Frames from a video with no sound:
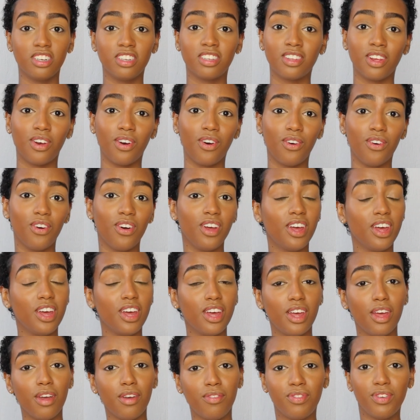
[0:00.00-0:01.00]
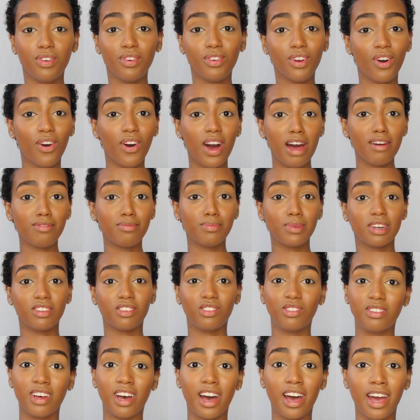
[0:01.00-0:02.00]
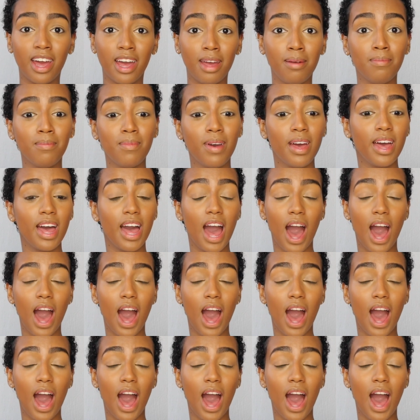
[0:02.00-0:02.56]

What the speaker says: So if you don't have much time,